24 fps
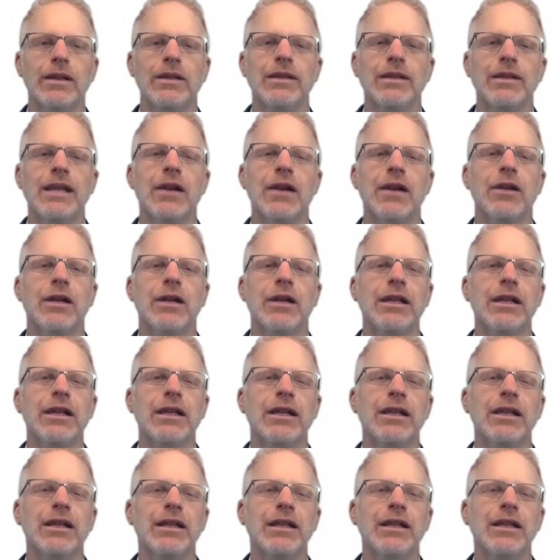Terry,
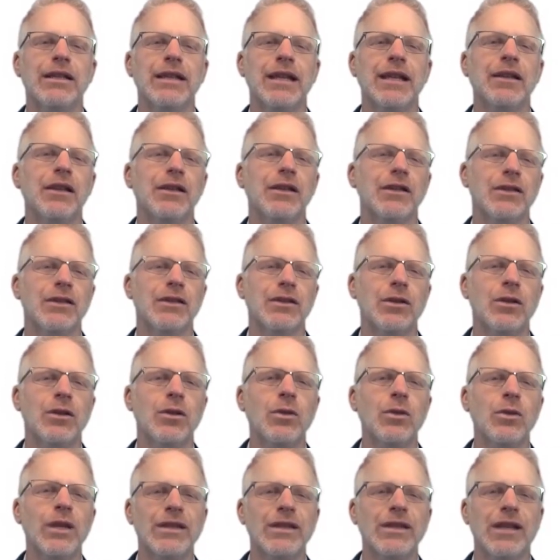tell us
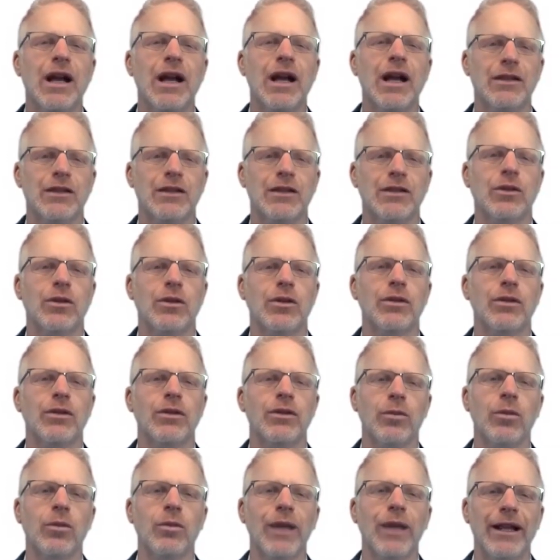who is Hotstart
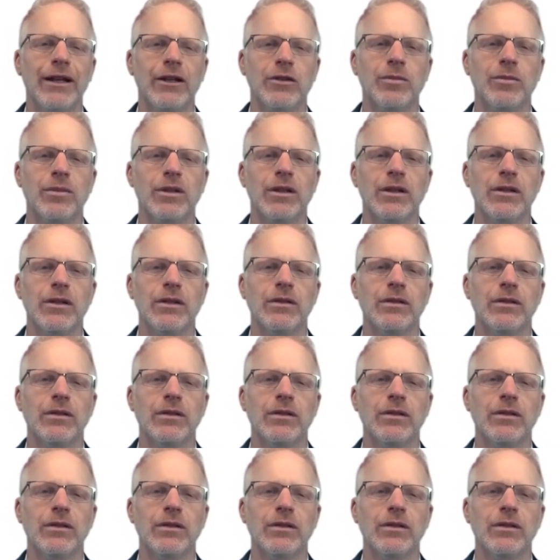Thermal Management?